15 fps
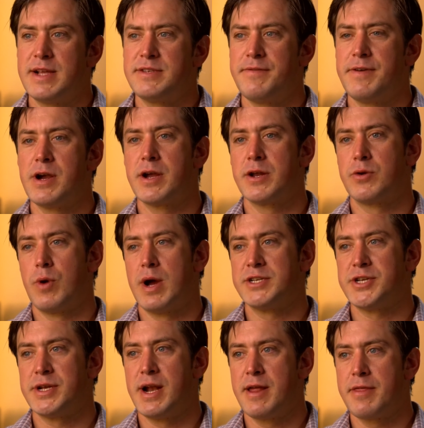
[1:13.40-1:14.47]
very good
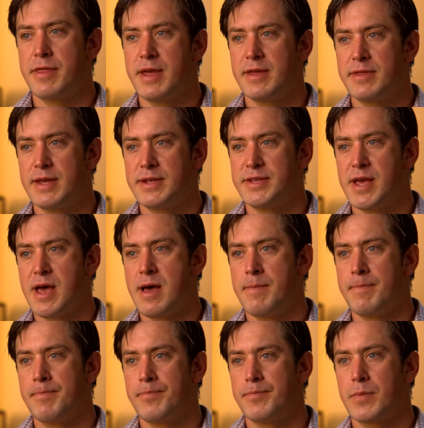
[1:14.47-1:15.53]
question. I think that
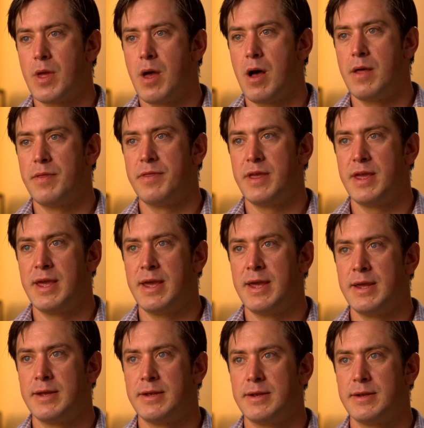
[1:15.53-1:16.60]
on the